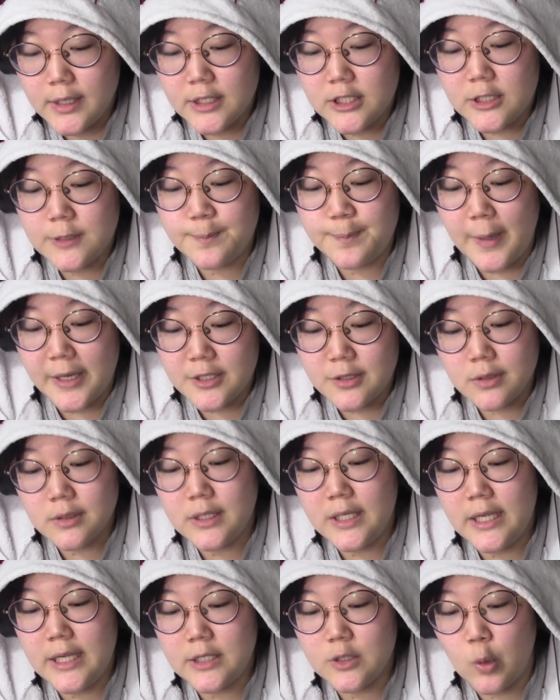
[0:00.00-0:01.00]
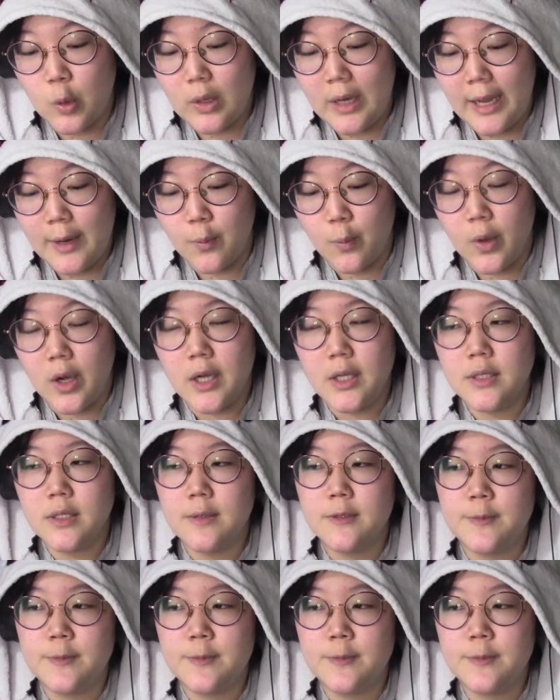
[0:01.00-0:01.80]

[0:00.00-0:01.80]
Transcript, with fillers: specialties or like what